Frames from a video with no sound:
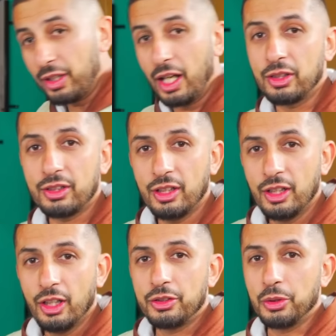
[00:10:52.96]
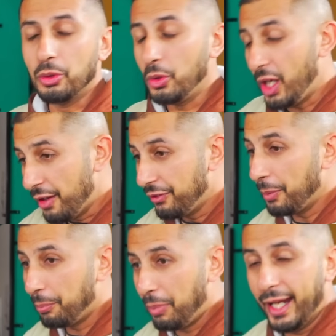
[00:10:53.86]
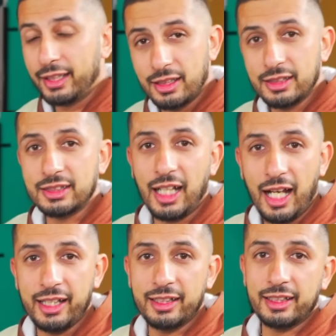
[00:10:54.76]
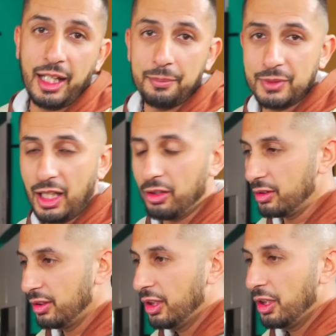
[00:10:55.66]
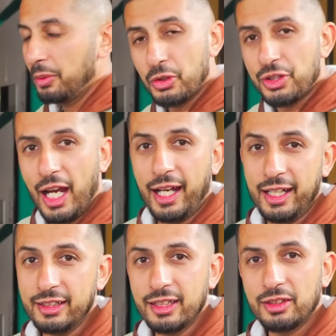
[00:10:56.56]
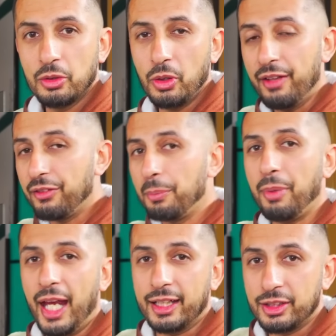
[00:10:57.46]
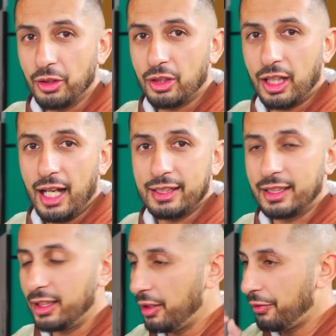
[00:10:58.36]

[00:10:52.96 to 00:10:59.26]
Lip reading: out to whoever bagged this car in Cape Town. Mujahid, whoever bagged your car did a